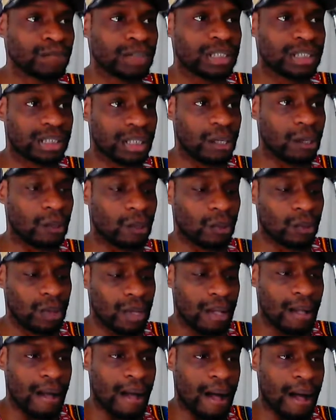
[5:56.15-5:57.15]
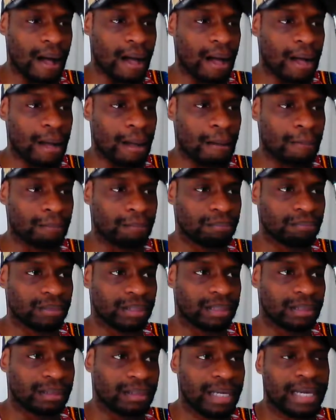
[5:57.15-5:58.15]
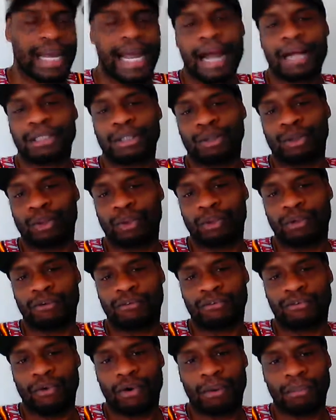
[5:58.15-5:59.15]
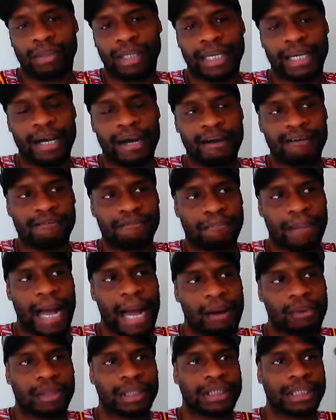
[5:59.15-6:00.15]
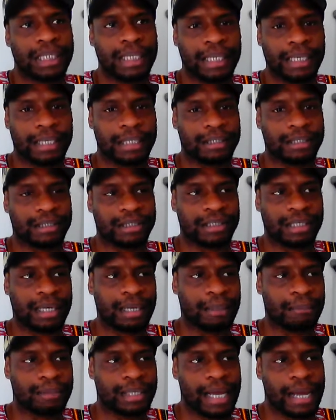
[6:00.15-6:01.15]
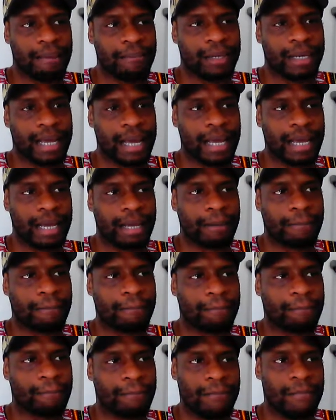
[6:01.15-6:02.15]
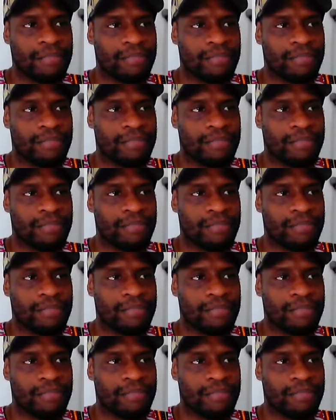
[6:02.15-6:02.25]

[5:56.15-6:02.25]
So, the characters who were formerly of Power Teens, they became